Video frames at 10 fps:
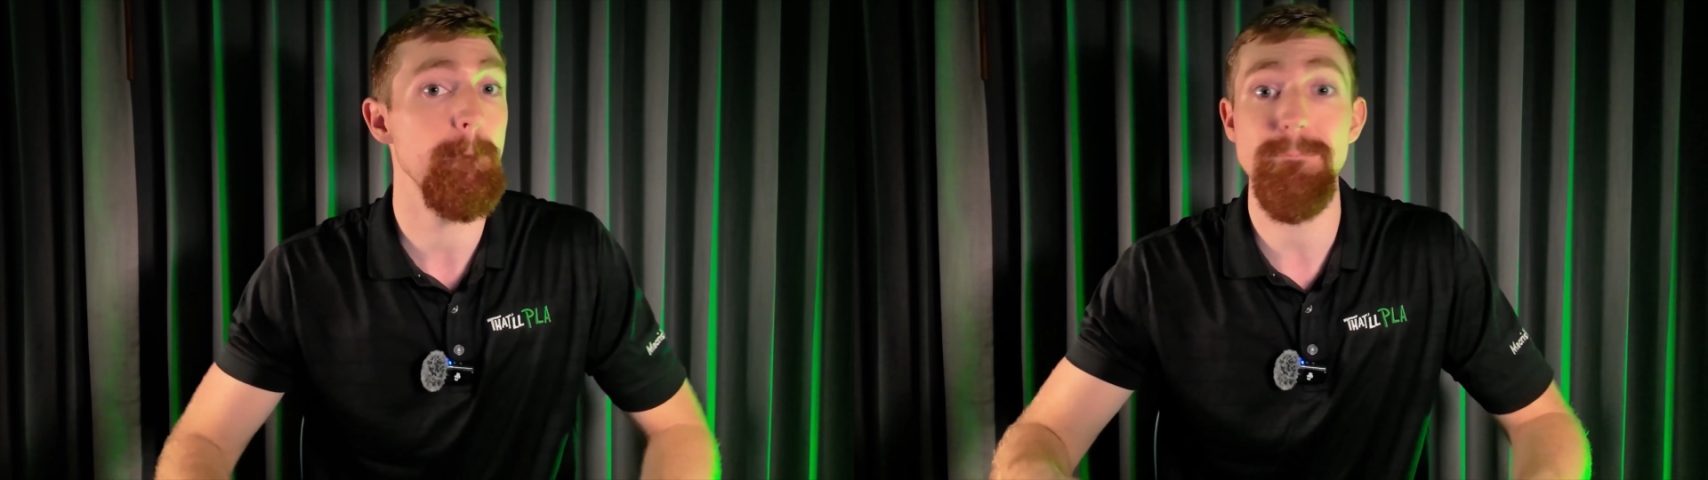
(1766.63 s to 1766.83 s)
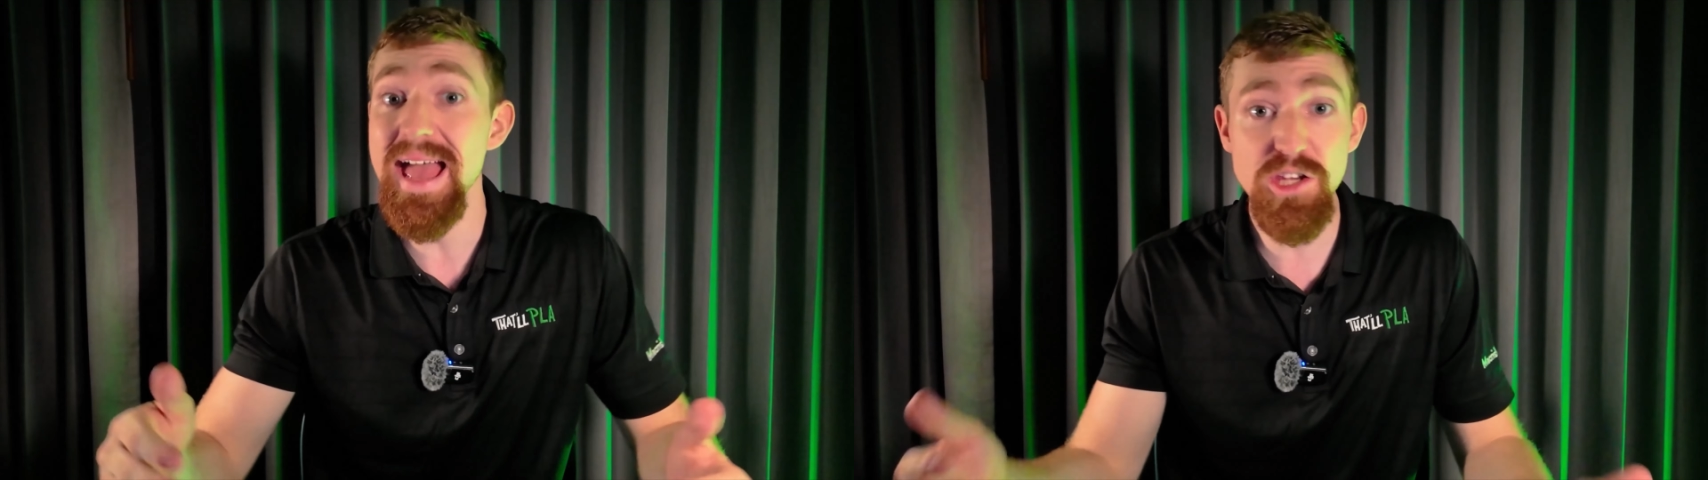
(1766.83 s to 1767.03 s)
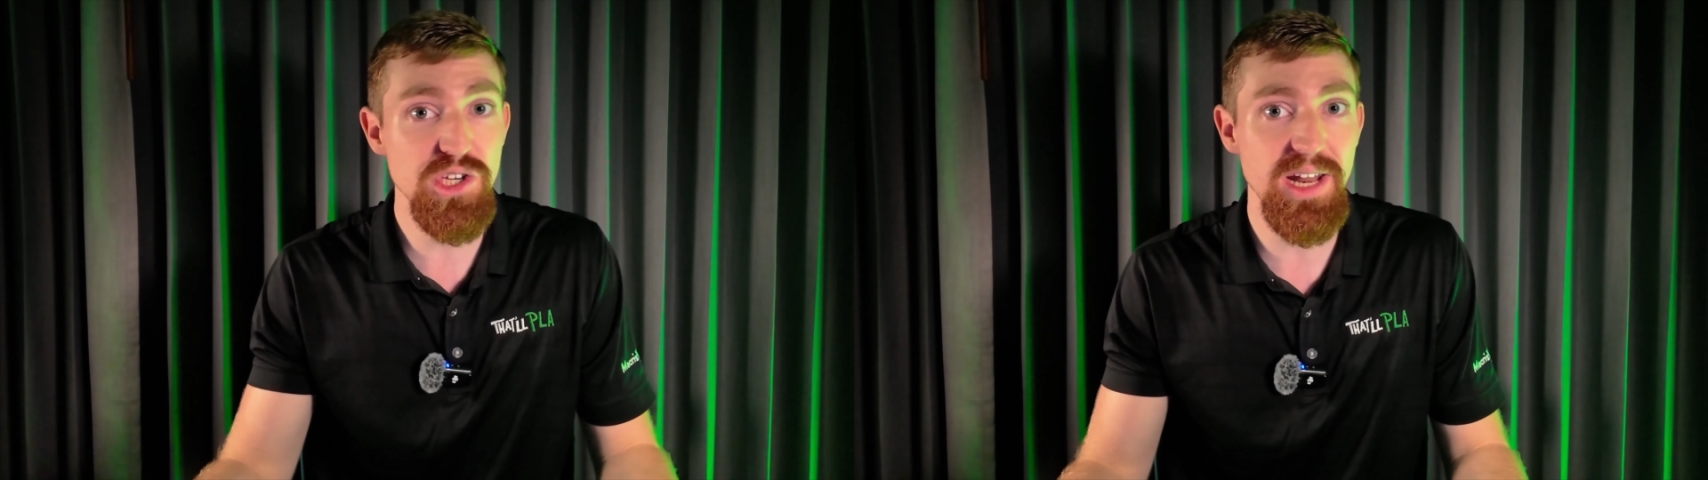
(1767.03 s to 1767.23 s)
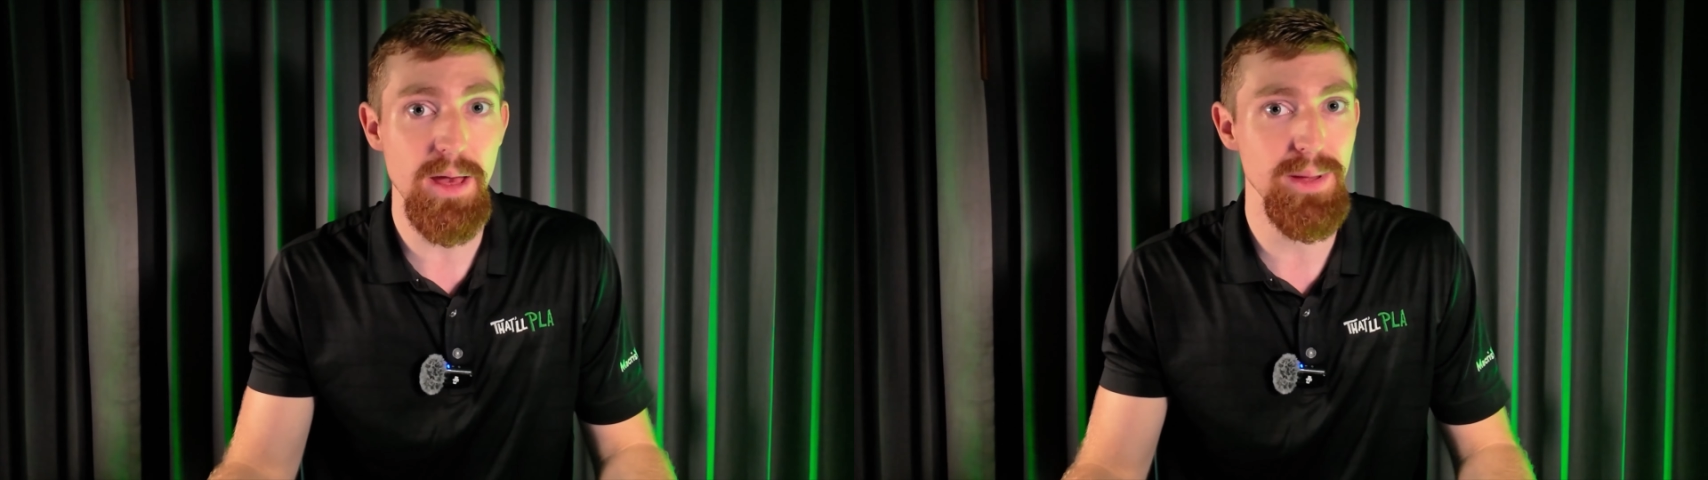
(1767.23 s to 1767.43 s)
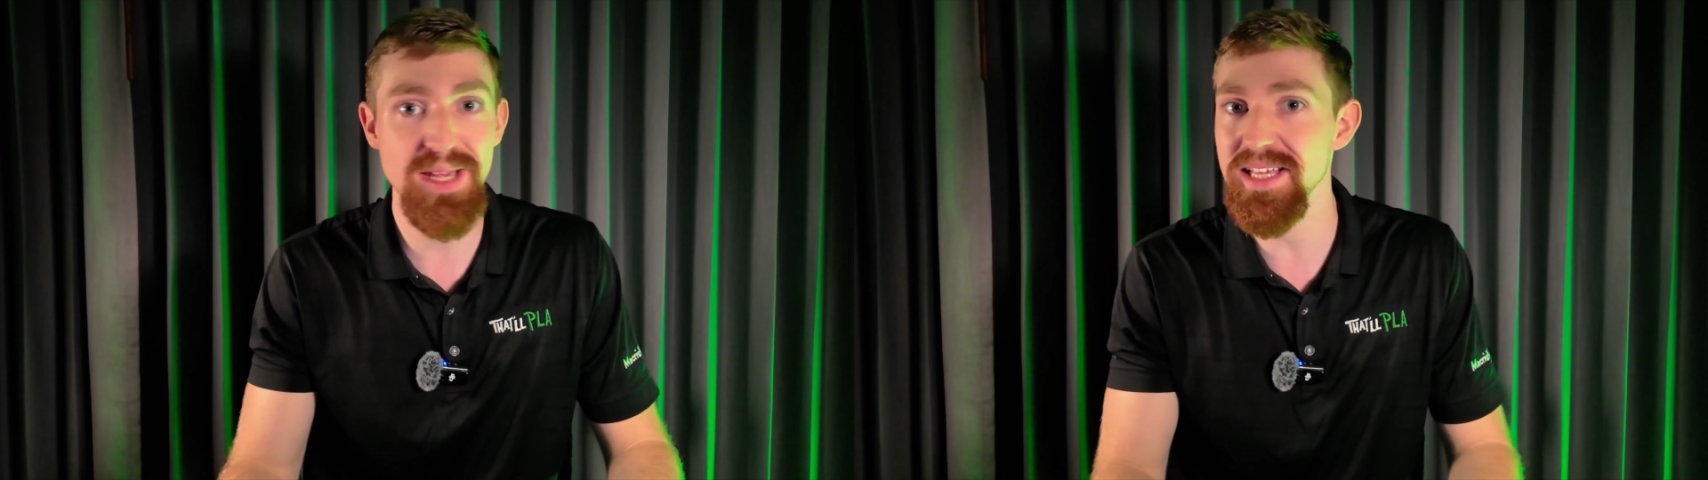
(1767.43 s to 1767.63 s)
mention
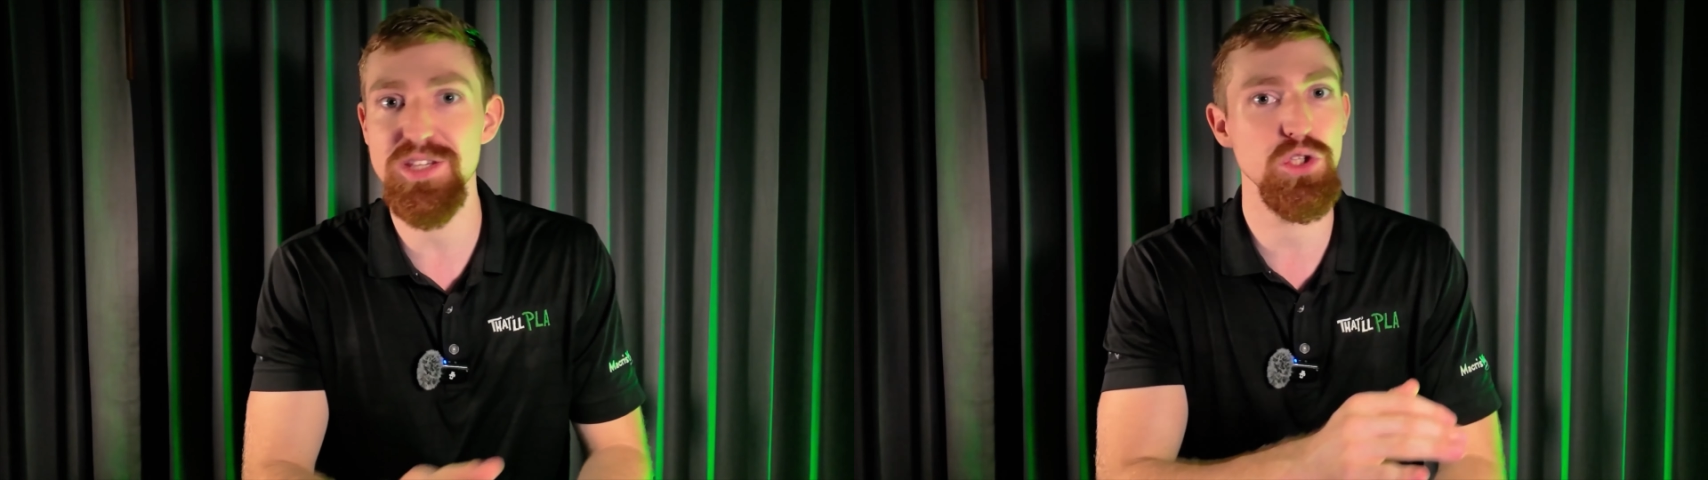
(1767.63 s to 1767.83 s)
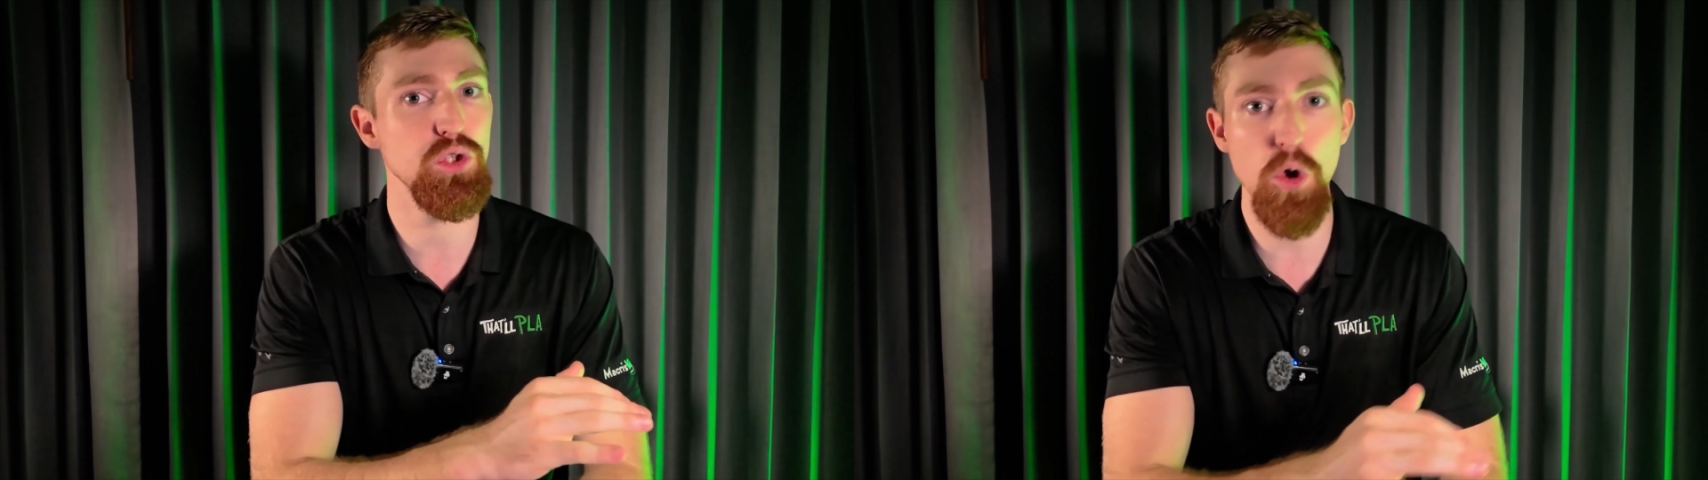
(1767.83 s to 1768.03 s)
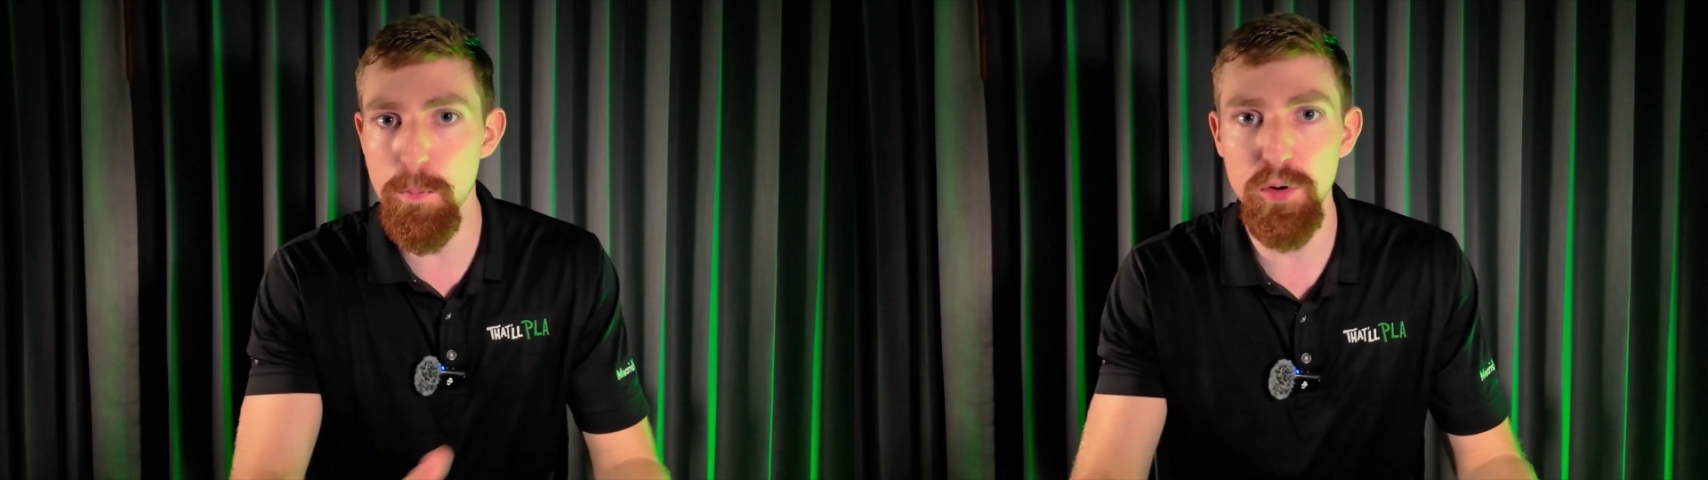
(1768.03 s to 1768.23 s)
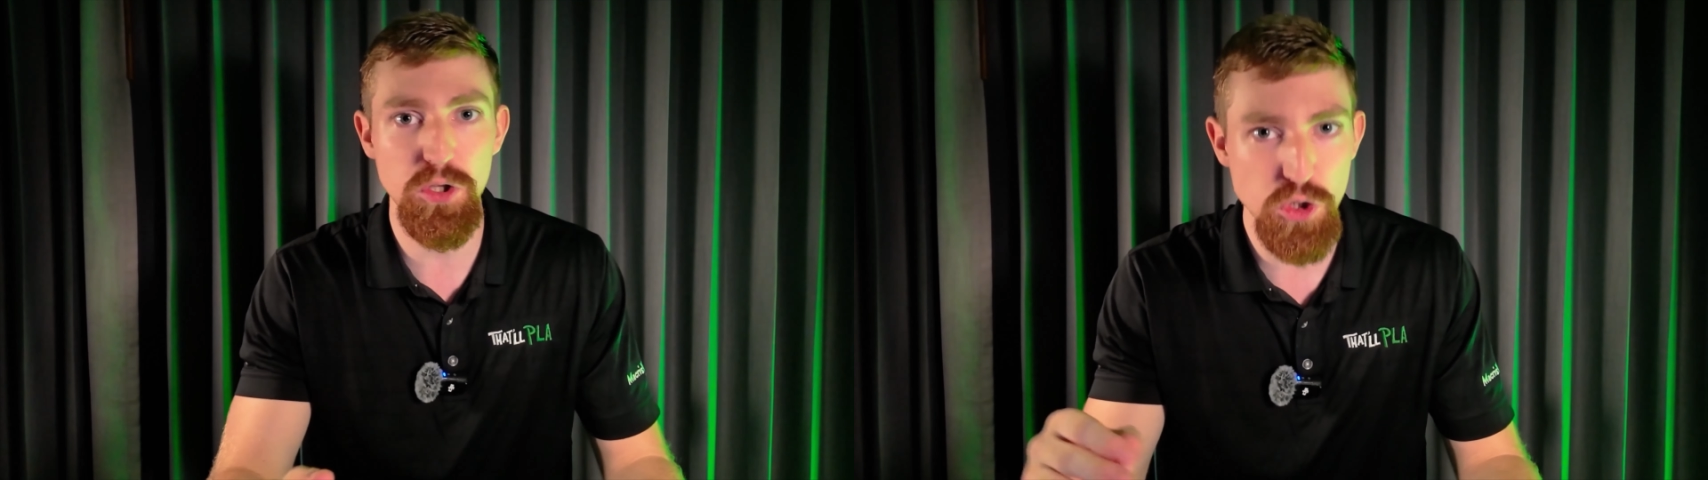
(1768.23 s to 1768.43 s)
it because it's super,